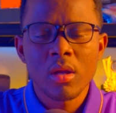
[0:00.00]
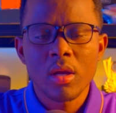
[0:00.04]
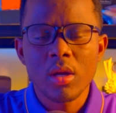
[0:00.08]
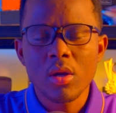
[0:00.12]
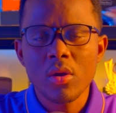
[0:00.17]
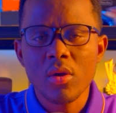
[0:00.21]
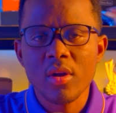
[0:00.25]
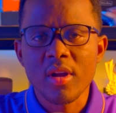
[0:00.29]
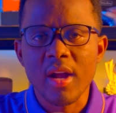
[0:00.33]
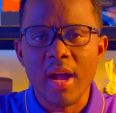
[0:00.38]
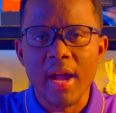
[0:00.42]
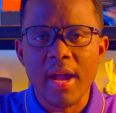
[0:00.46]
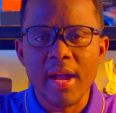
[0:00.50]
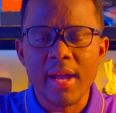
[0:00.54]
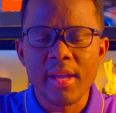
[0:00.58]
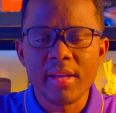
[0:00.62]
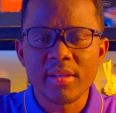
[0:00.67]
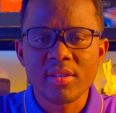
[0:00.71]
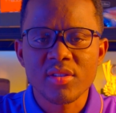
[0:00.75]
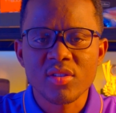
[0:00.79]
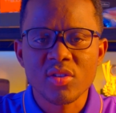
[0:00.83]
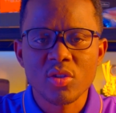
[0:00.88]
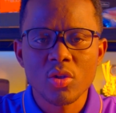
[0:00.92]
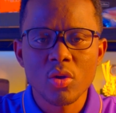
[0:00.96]
Hello
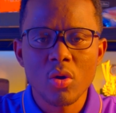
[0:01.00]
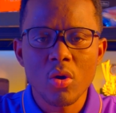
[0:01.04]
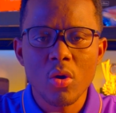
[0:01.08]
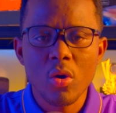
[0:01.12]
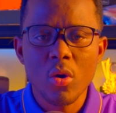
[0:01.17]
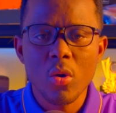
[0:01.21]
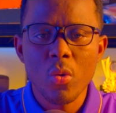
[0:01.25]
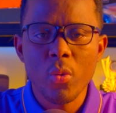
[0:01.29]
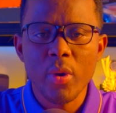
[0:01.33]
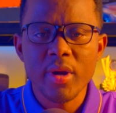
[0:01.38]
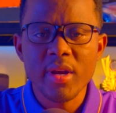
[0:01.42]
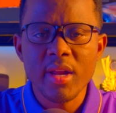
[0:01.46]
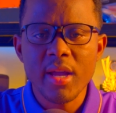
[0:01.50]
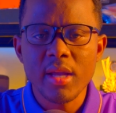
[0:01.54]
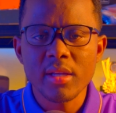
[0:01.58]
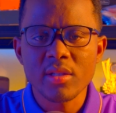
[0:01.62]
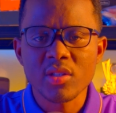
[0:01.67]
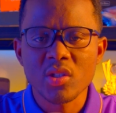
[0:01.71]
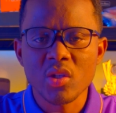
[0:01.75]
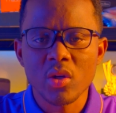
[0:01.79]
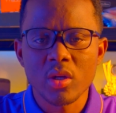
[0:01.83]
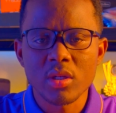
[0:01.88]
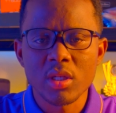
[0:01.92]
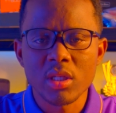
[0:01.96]
guys, so when I
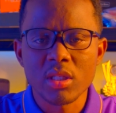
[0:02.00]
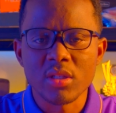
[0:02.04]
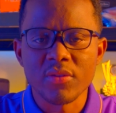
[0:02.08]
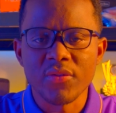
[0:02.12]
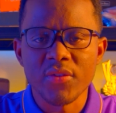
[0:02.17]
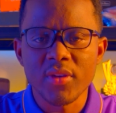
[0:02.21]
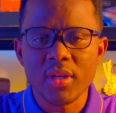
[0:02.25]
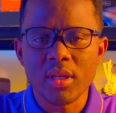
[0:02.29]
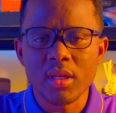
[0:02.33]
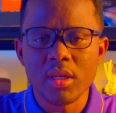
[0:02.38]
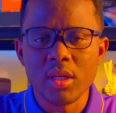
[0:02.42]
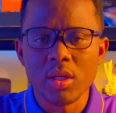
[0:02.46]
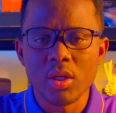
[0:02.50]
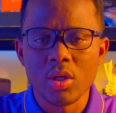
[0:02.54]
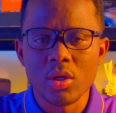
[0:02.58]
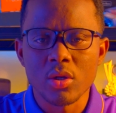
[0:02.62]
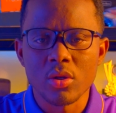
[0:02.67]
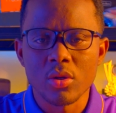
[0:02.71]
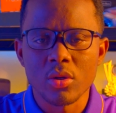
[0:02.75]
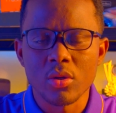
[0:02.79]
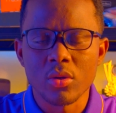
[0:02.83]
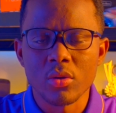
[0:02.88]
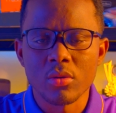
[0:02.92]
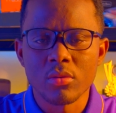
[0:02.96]
saw this
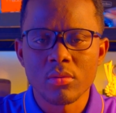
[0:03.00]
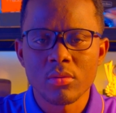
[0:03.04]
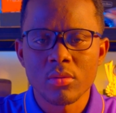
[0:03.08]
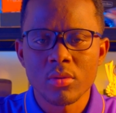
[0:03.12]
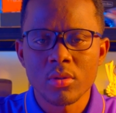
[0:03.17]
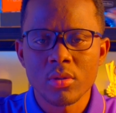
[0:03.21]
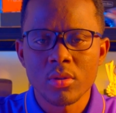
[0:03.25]
video